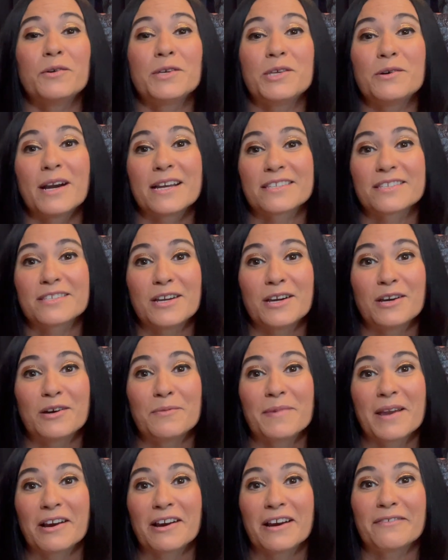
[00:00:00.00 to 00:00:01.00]
You guys
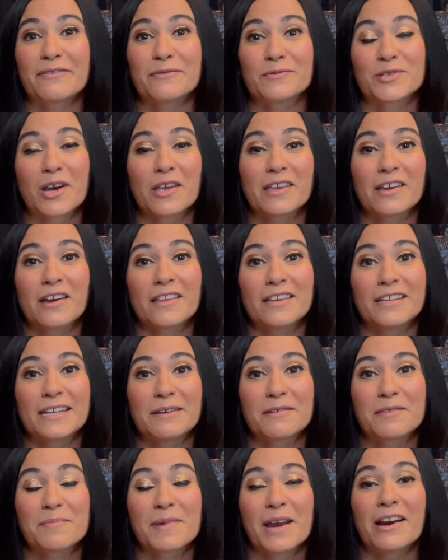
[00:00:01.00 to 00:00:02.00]
know Mary from Jolly
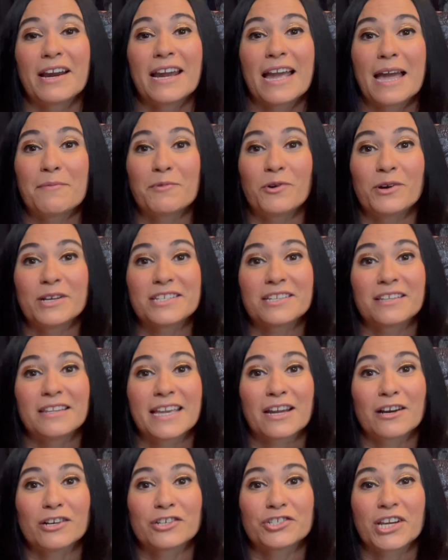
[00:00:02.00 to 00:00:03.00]
Holiday with Mary. I'm going to
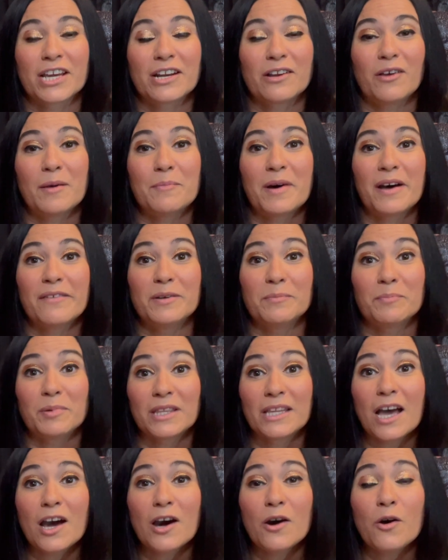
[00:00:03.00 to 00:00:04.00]
link her channel above and
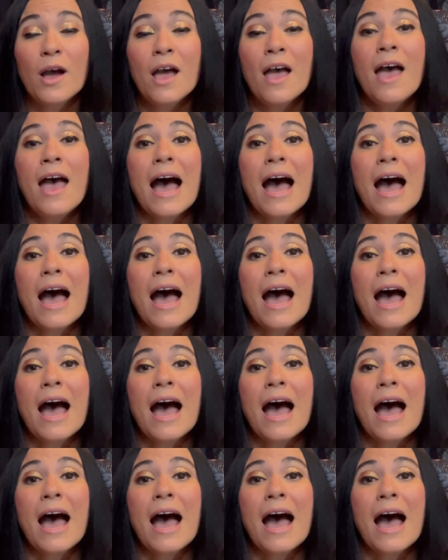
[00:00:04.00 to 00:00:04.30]
below.